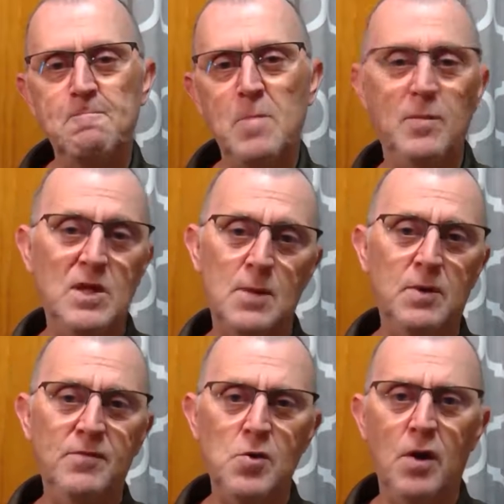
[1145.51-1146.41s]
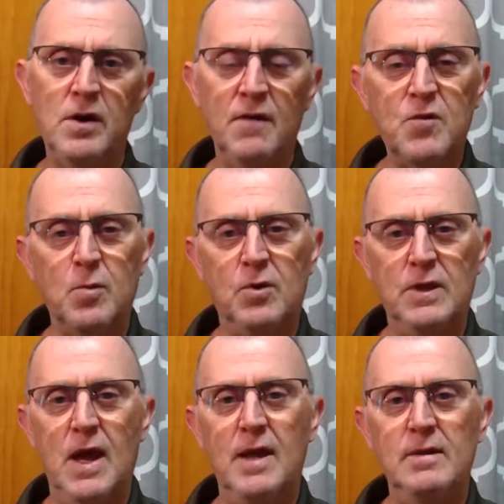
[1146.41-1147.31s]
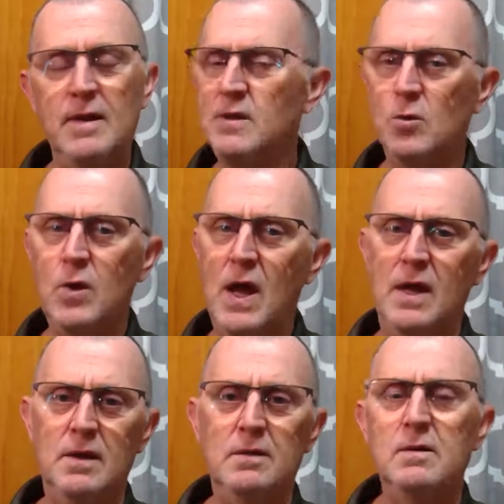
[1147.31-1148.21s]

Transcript: maybe some of you aren't comfortable yet. That's okay.